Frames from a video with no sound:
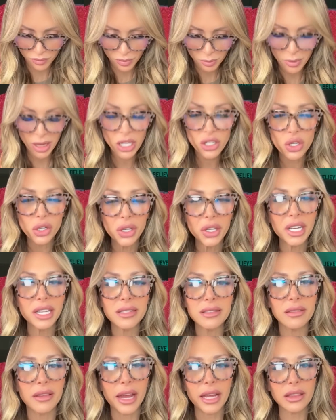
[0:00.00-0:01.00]
Make sure you
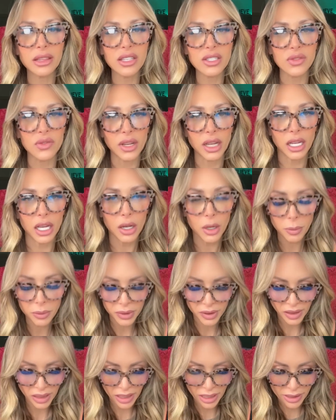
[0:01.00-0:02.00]
guys like this video,
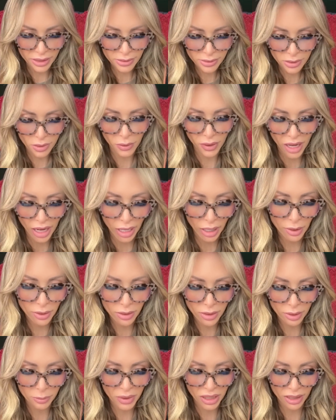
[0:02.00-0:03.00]
please,
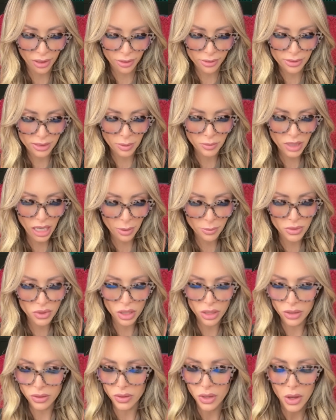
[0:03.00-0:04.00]
okay? Because sometimes
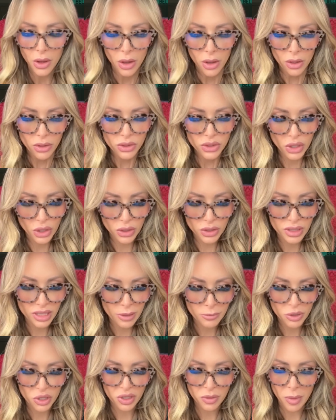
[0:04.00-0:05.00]
there's certain
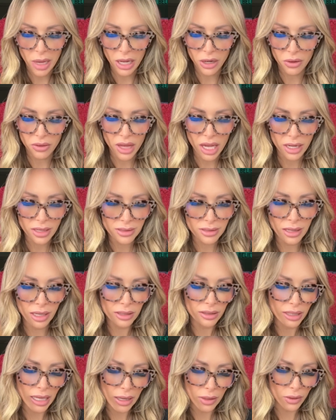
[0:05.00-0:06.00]
subject matter that is not
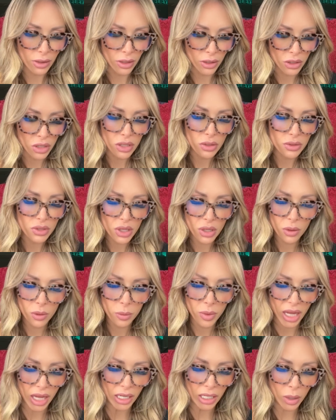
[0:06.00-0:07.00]
allowed on
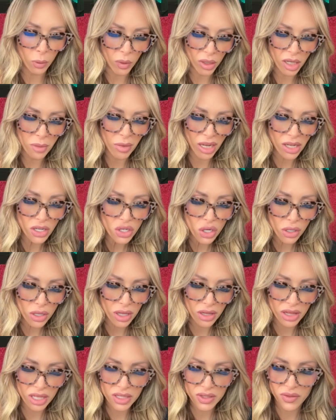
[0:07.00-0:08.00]
YouTube, and I want to make sure
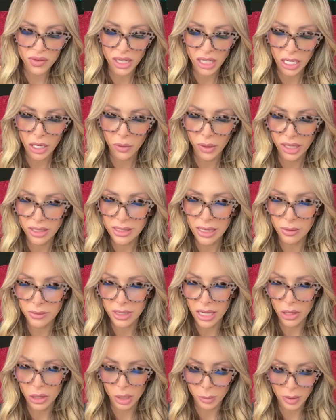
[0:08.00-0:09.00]
that this video gets out
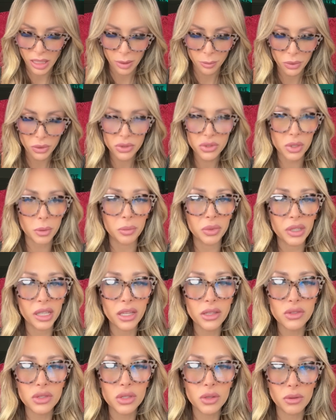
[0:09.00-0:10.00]
to other people, so
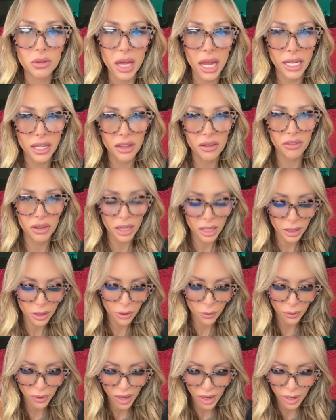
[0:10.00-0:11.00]
please do like the
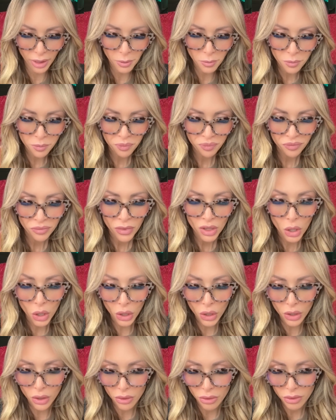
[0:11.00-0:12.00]
video, okay?
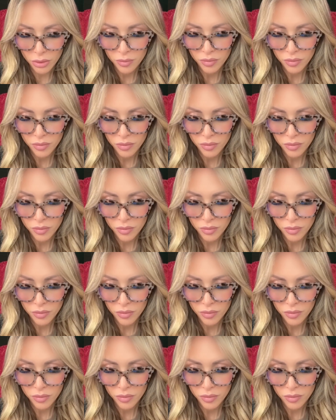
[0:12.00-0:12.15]
Earth.